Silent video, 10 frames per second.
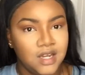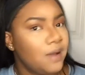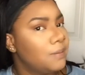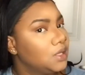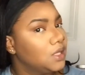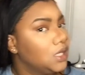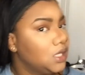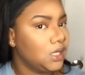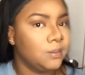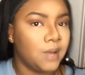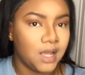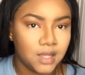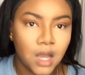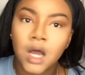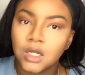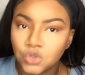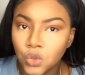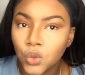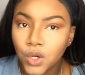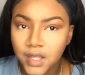I blended my
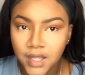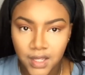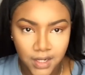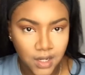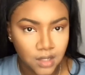contour in,